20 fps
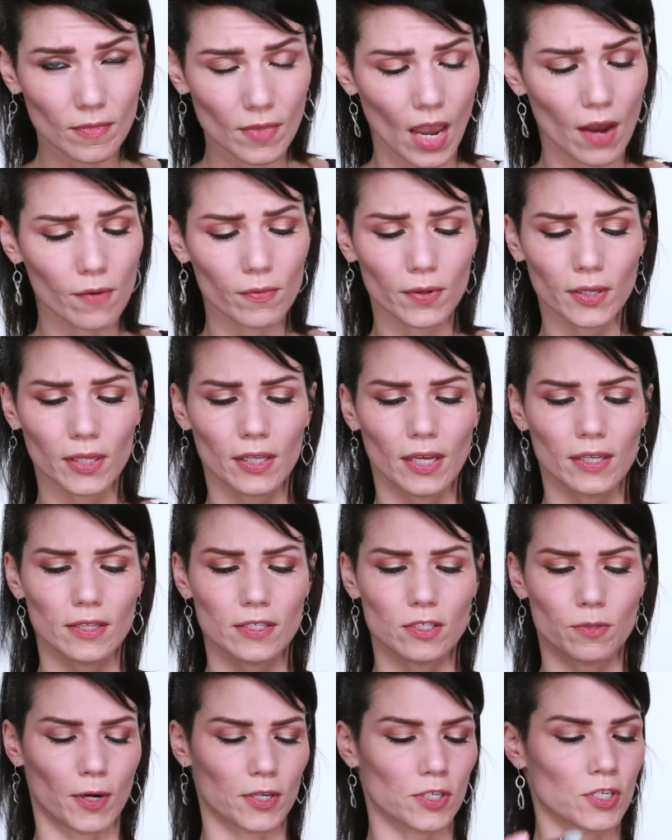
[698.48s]
I really like
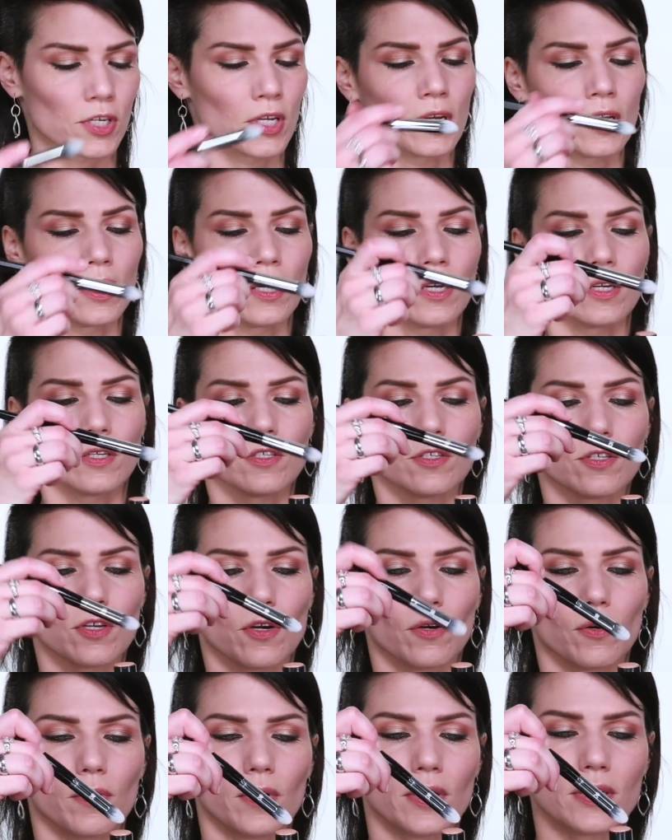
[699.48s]
this brush.
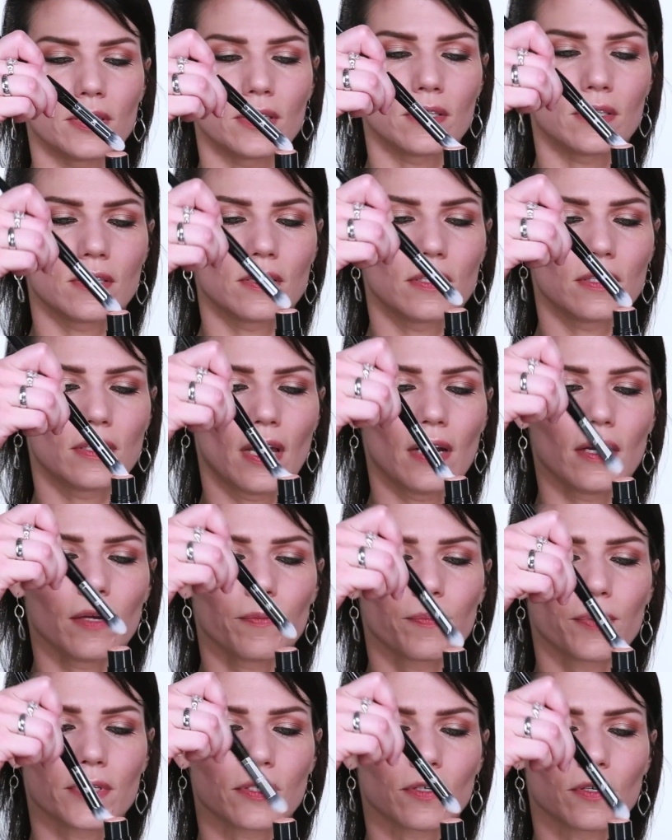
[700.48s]
So it's a
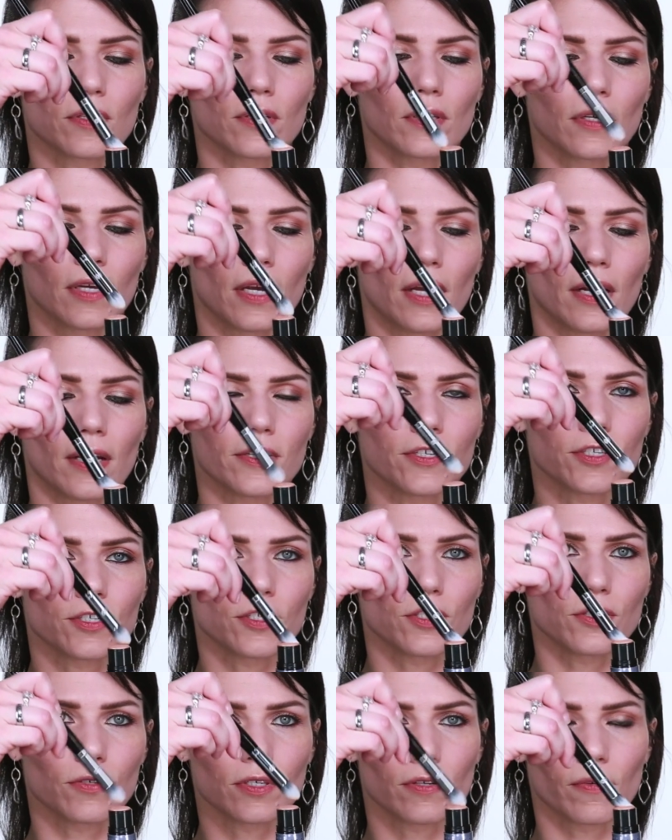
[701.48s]
synthetic bristle, and I
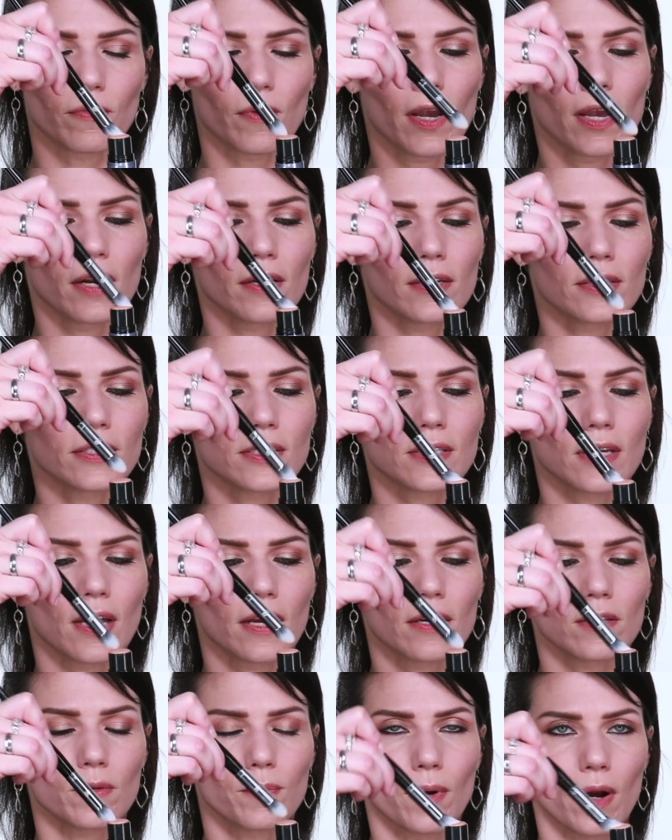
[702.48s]
just use it right on the
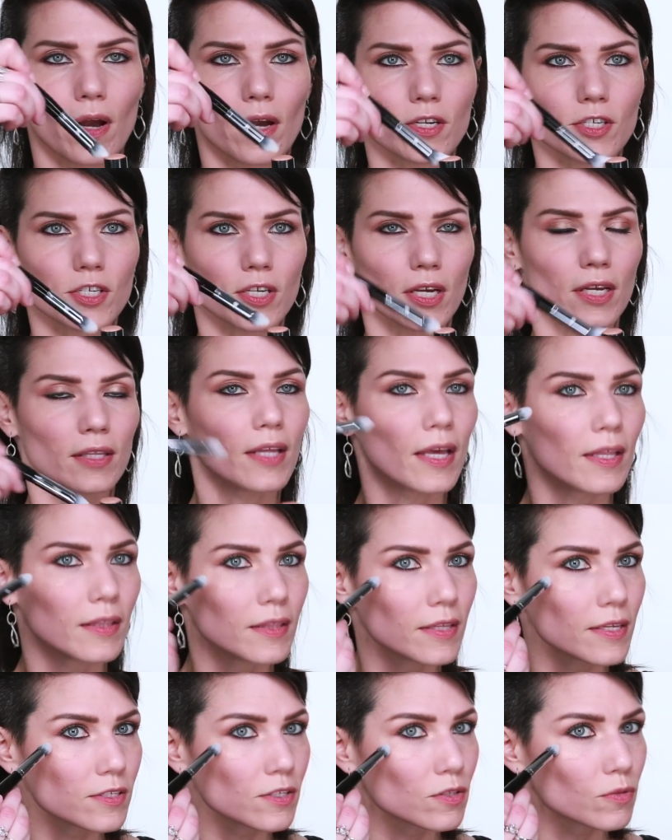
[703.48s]
side of the brush, and then
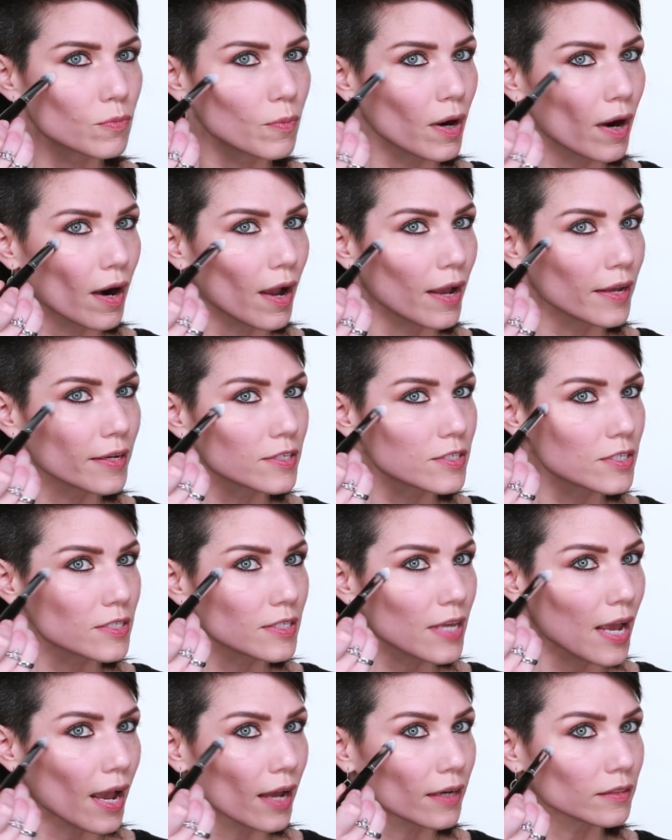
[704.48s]
this is where I can just
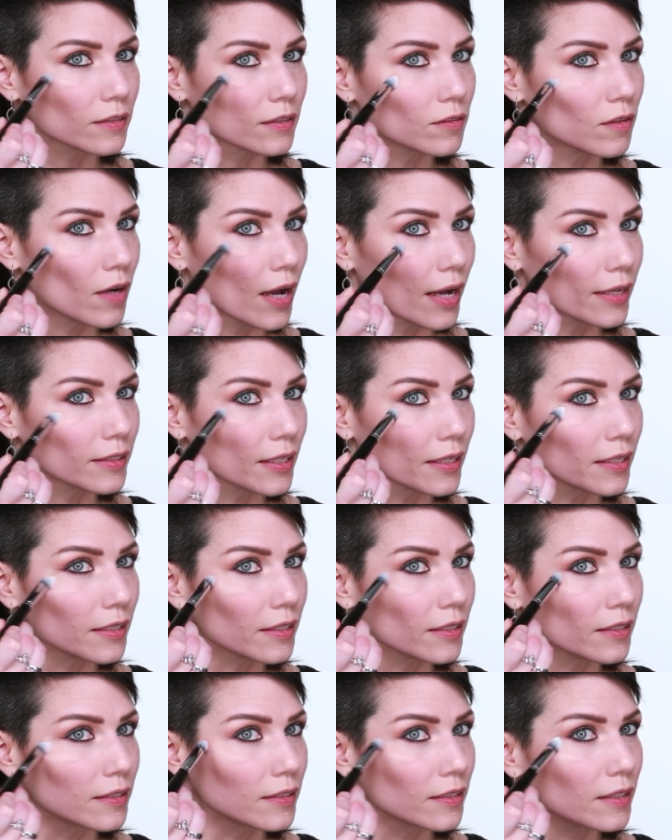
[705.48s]
add a little highlight
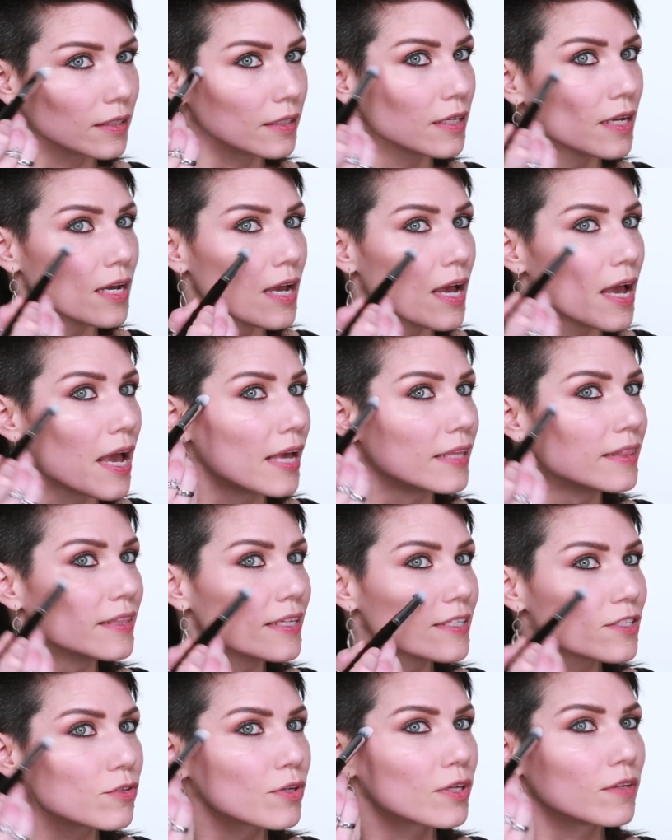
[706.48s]
here, and
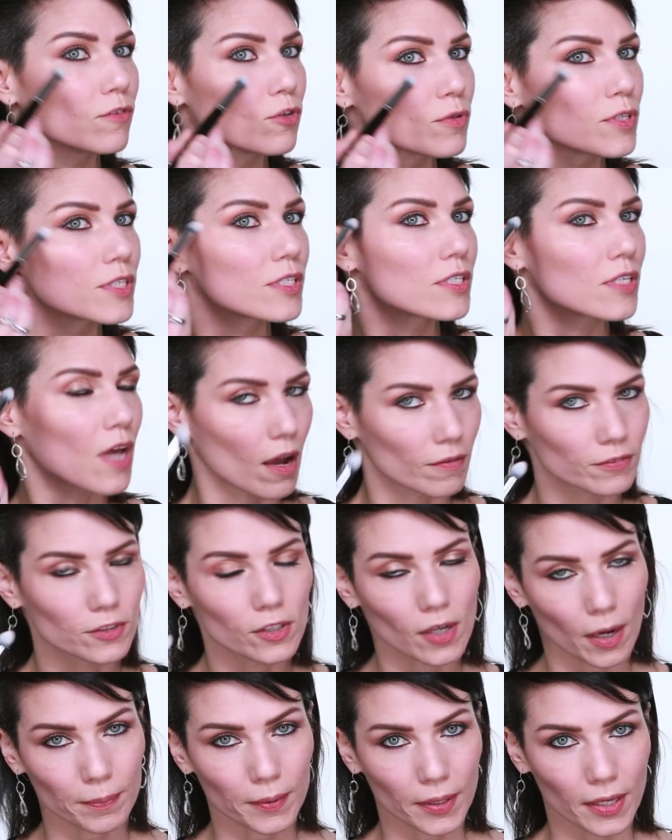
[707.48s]
this will give you a
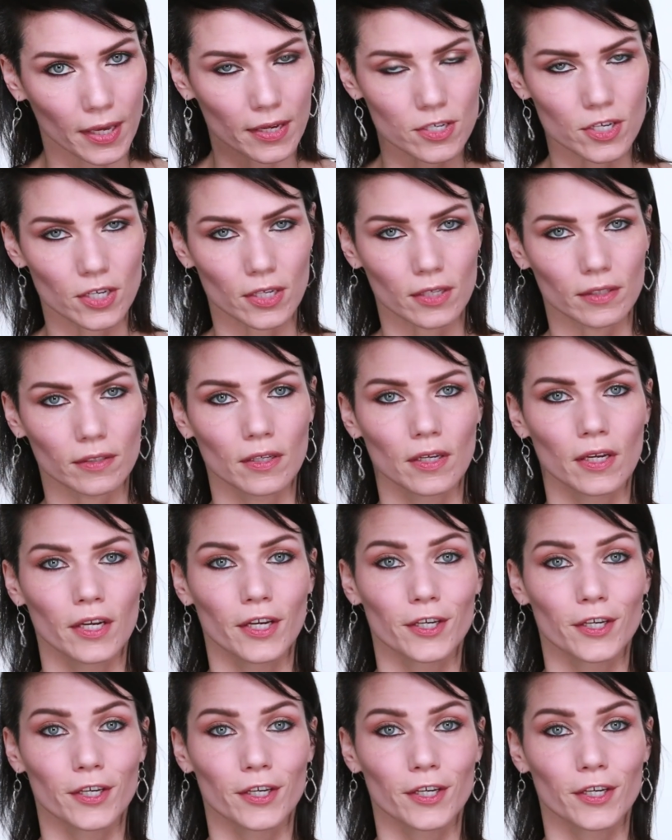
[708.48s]
softer application.